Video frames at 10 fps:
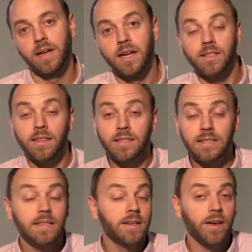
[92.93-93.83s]
So this is
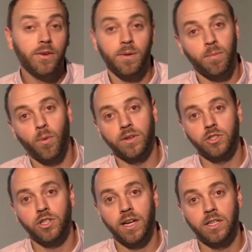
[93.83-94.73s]
another important
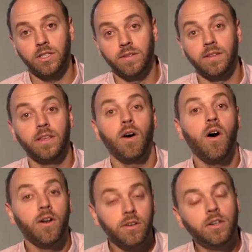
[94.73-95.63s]
change in the
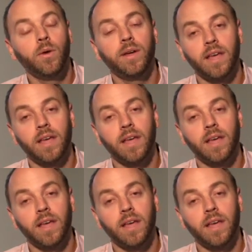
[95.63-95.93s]
ongoing